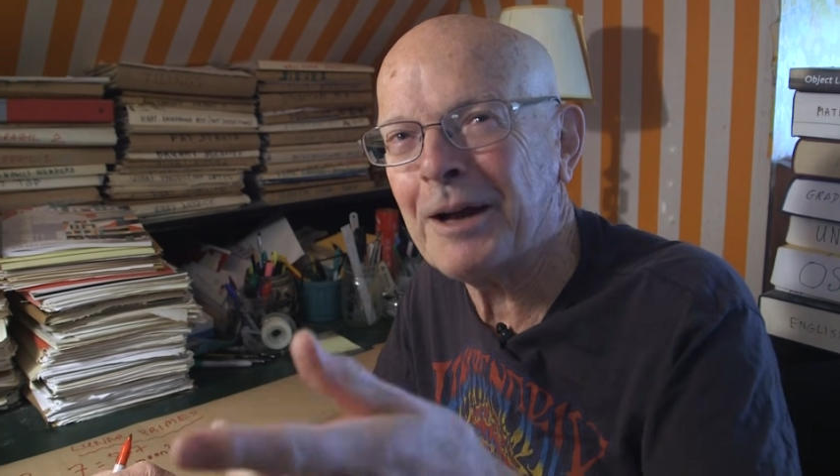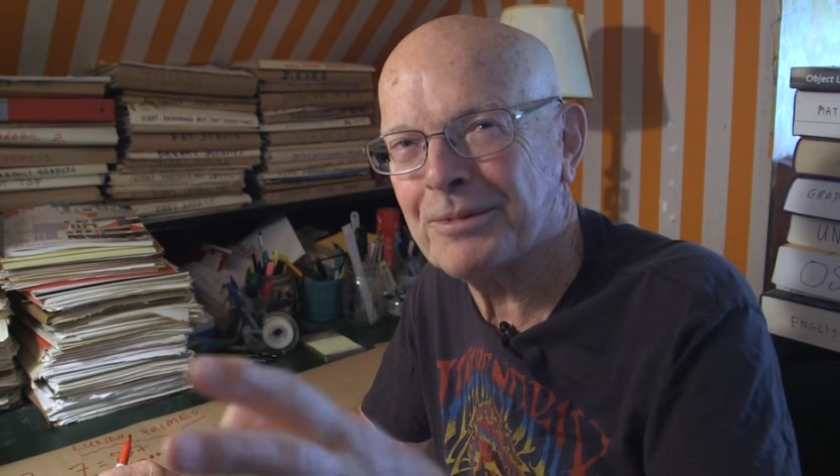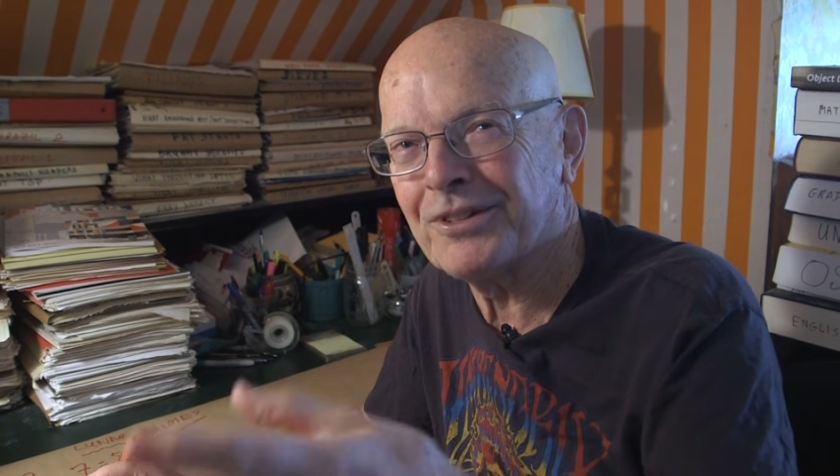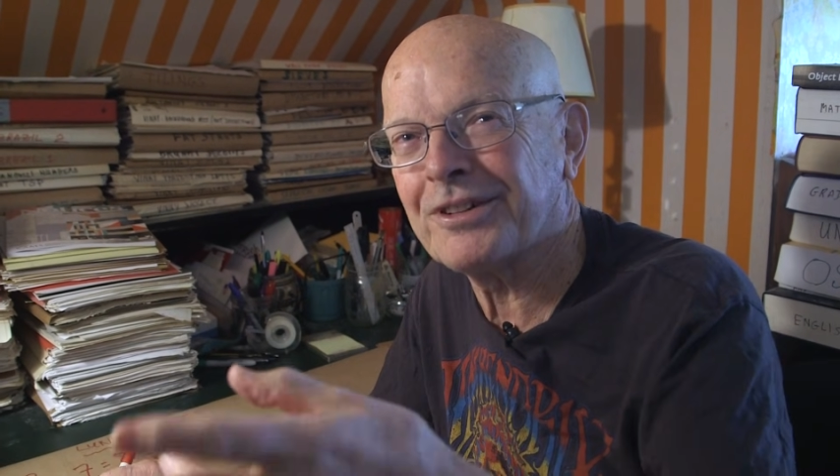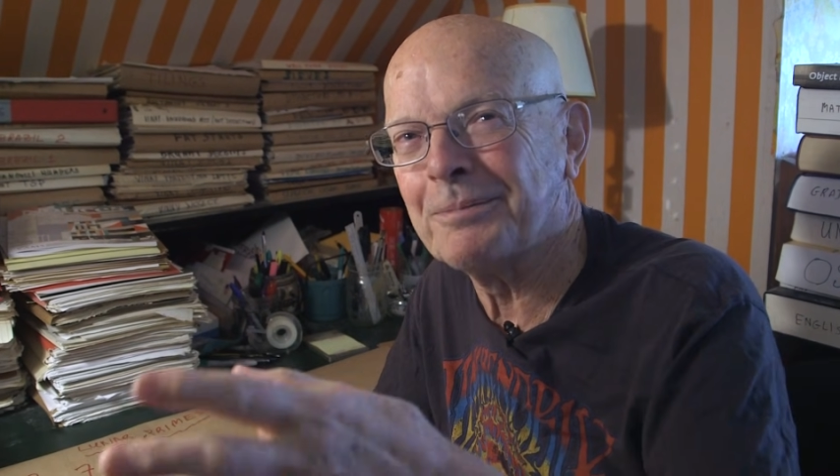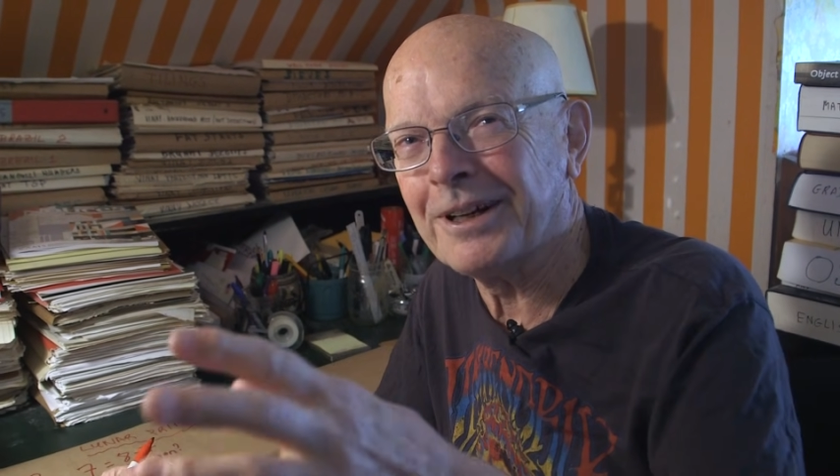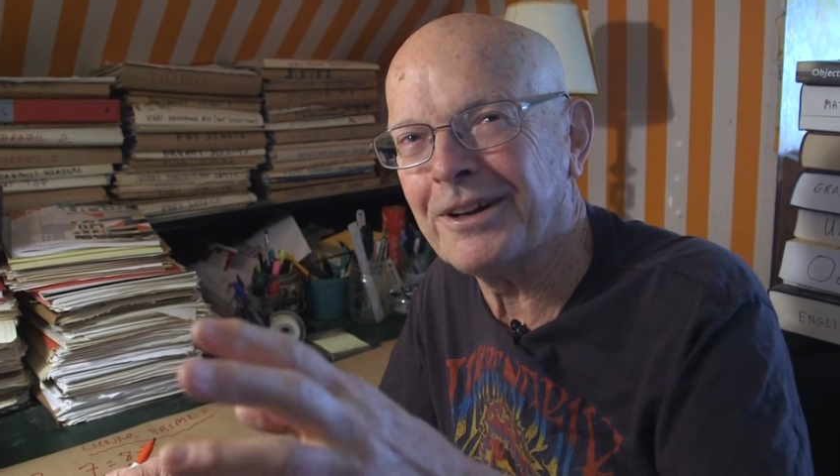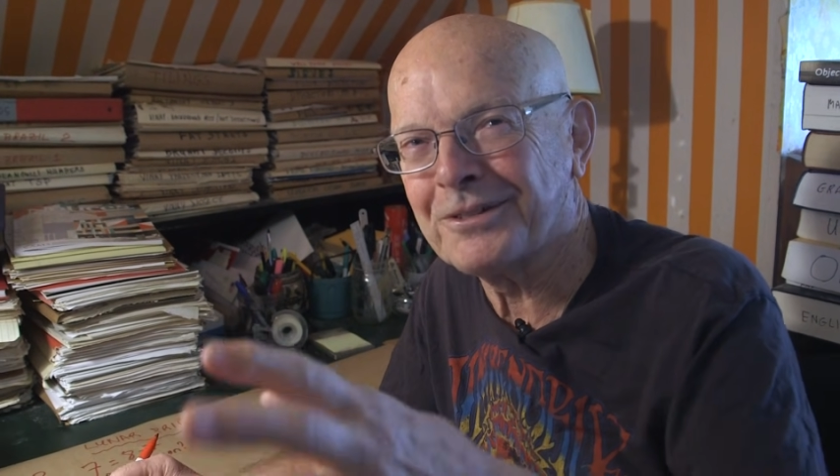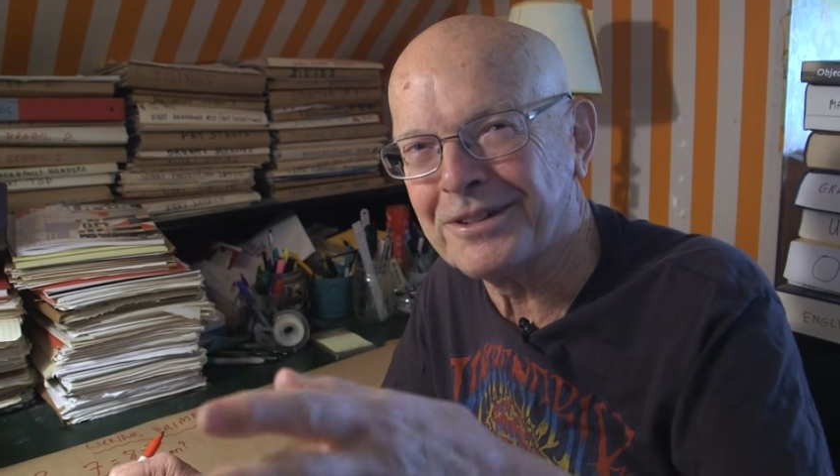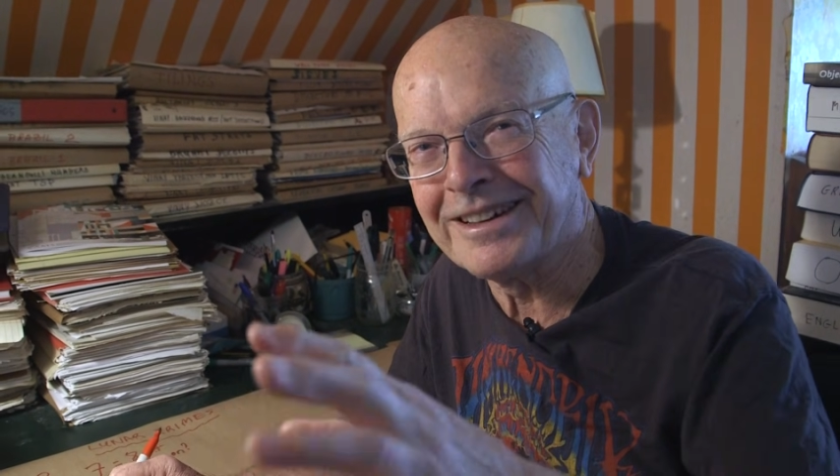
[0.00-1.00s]
happens to be
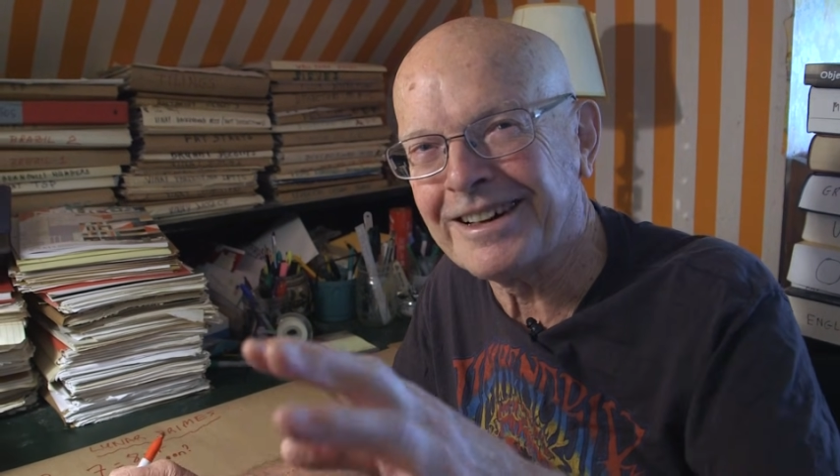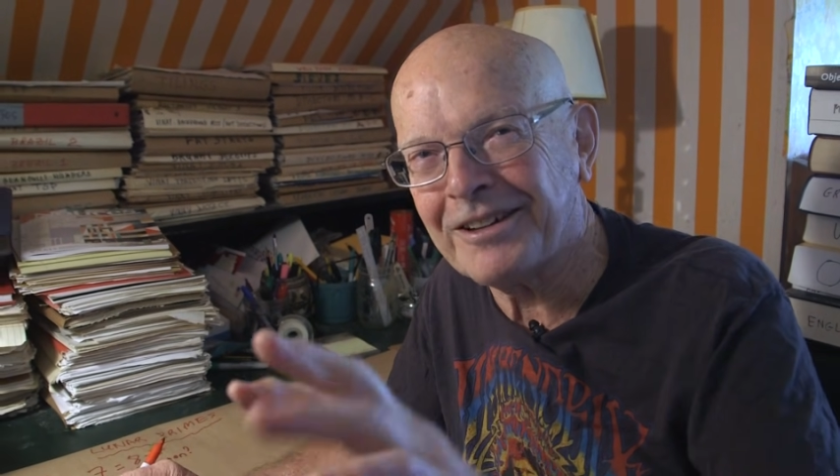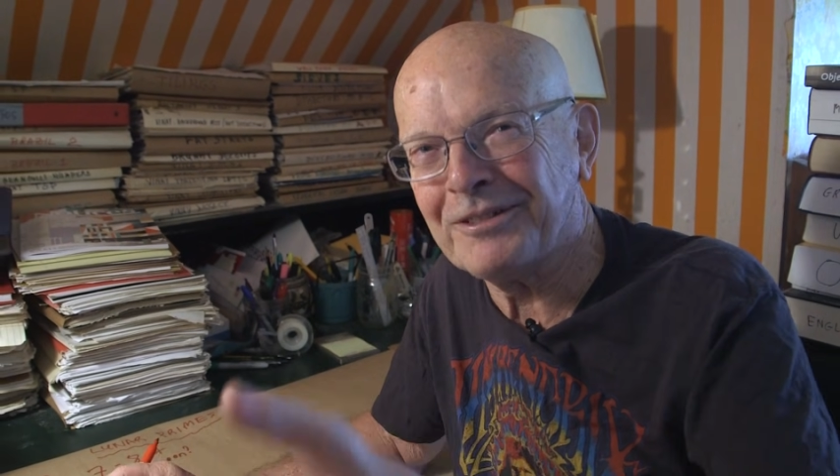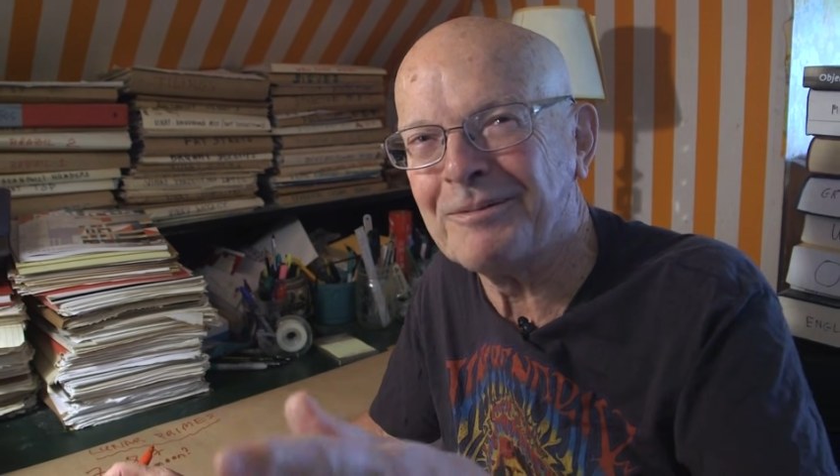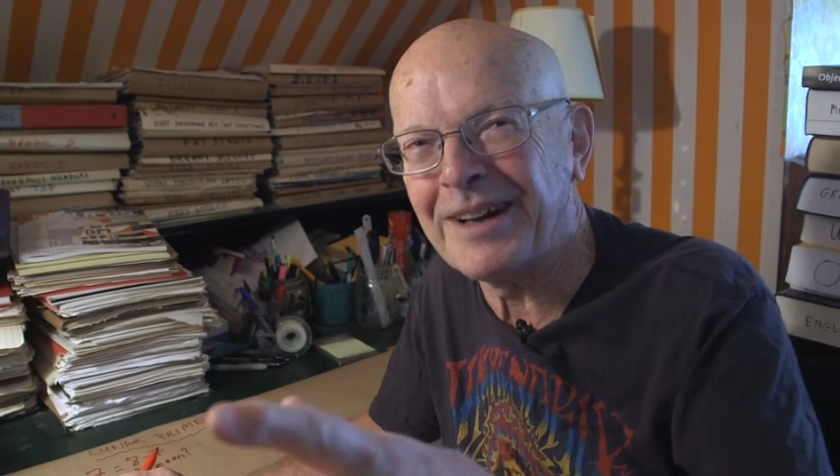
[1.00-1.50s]
111